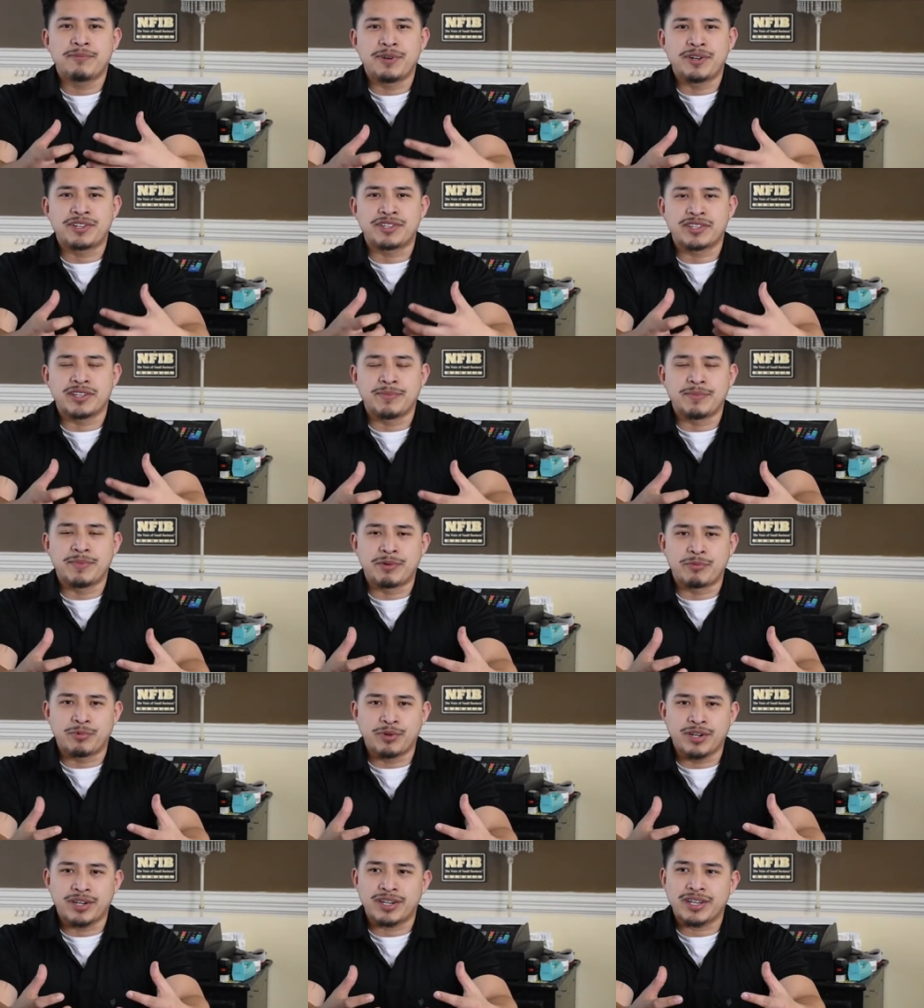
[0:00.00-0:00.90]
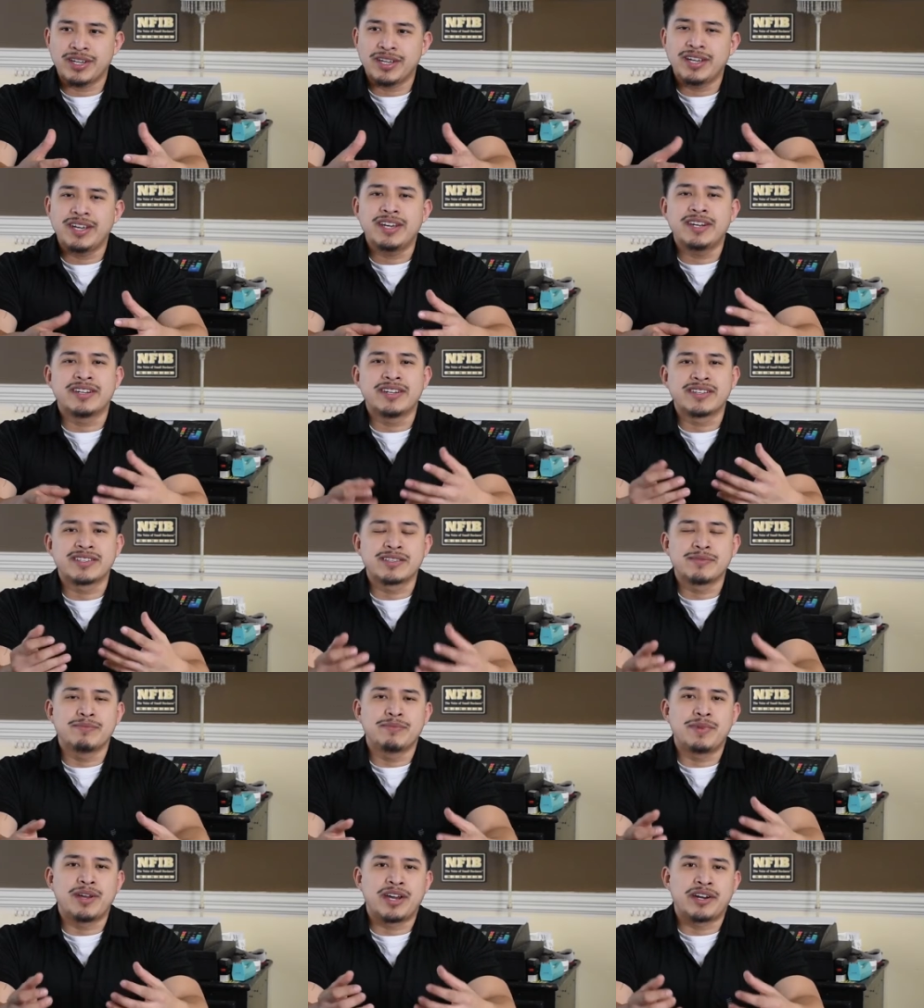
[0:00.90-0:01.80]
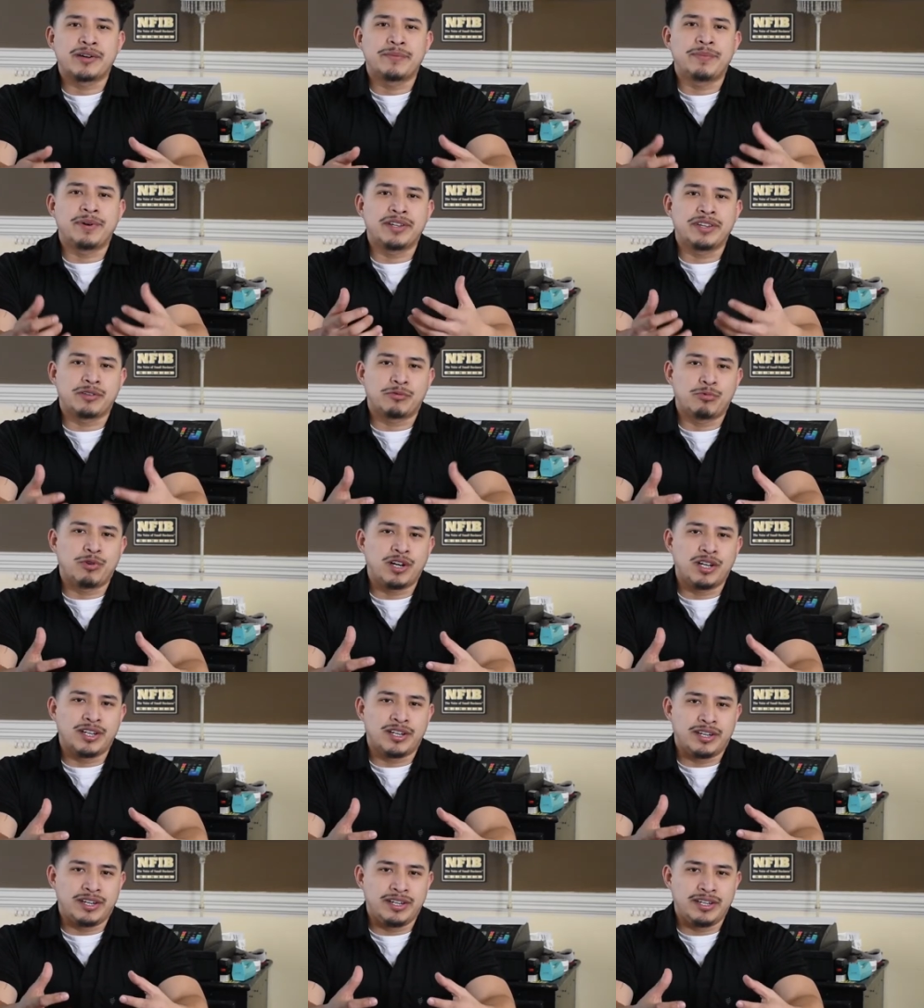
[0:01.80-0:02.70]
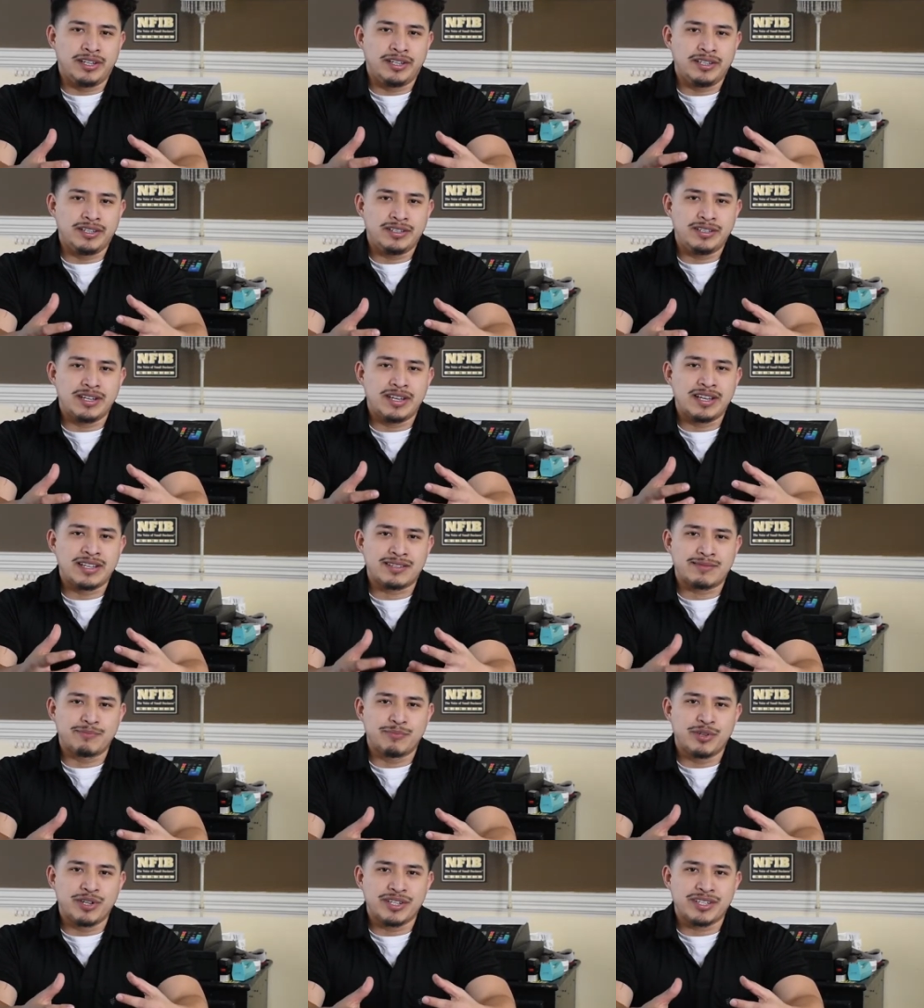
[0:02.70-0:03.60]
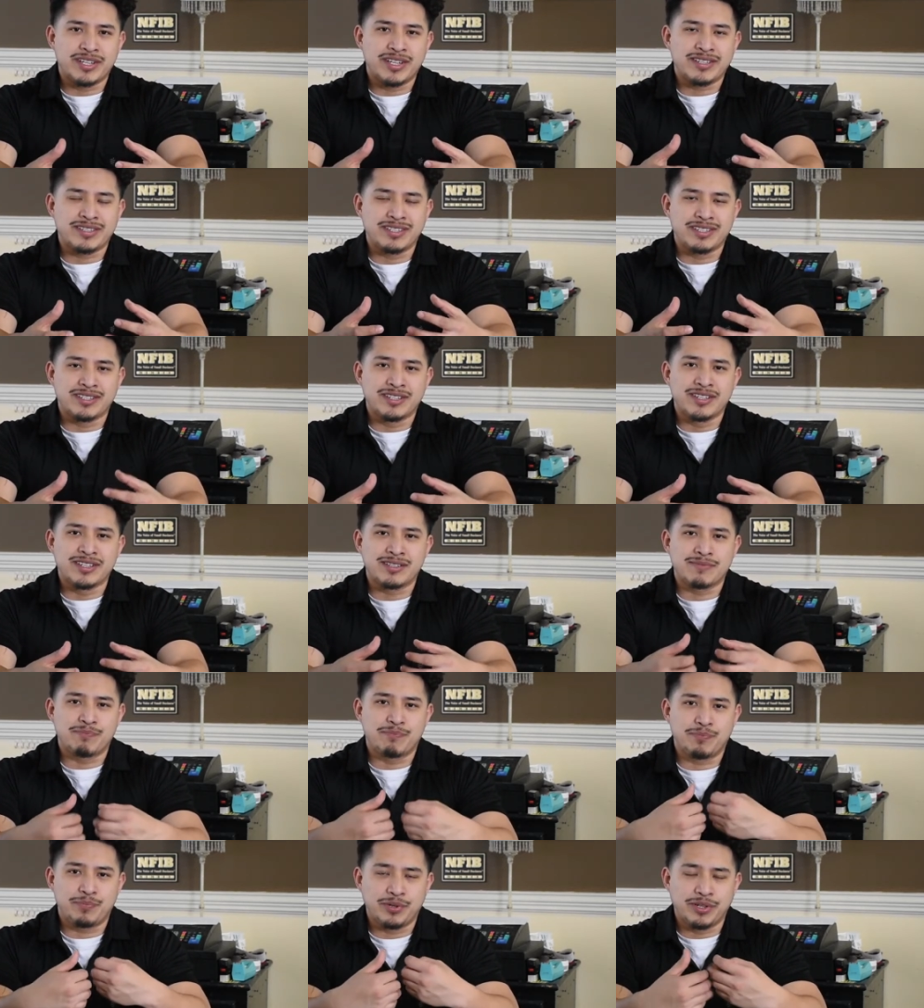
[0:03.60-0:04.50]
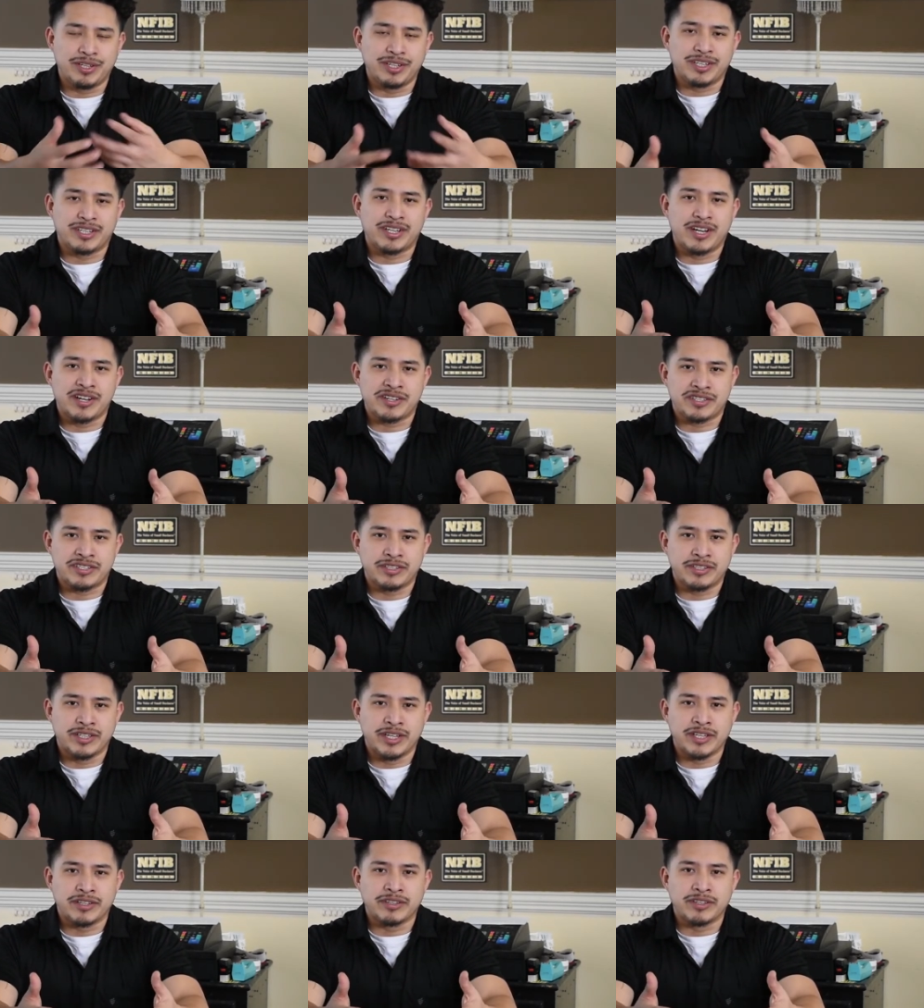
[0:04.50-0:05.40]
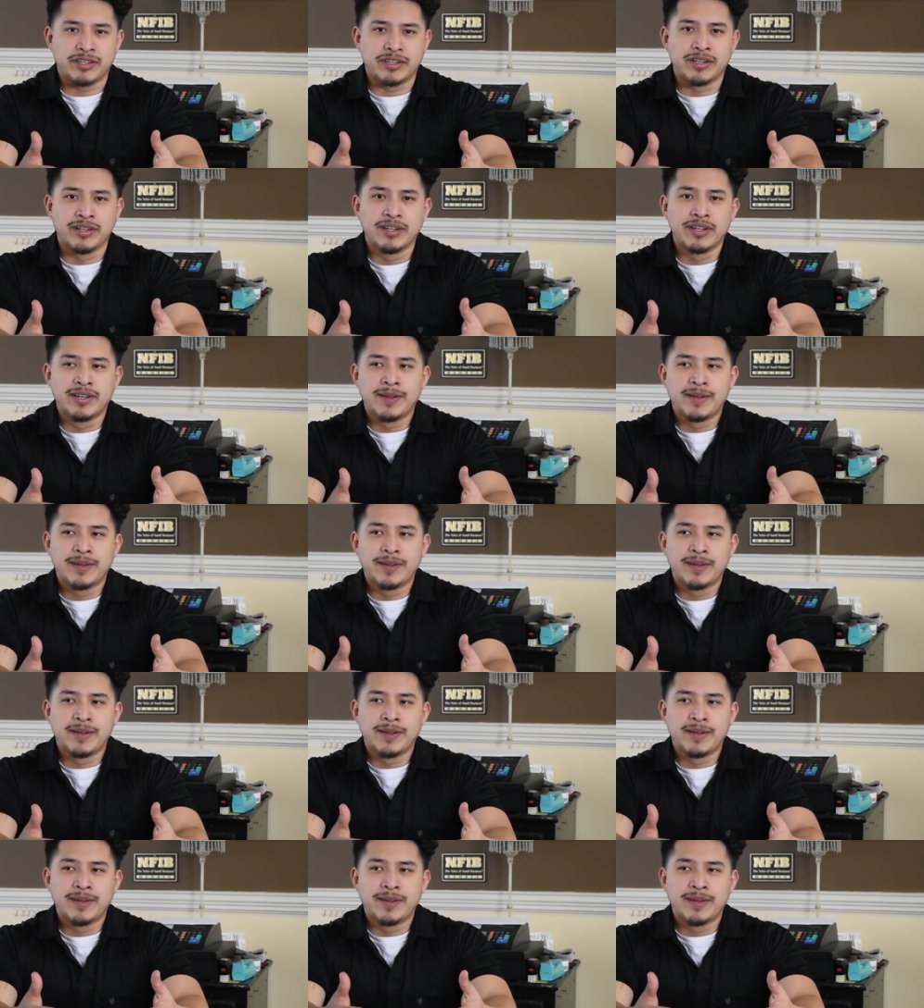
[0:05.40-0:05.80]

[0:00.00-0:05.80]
pictures of my work. It doesn't matter about the quality as much as it does putting the content out there.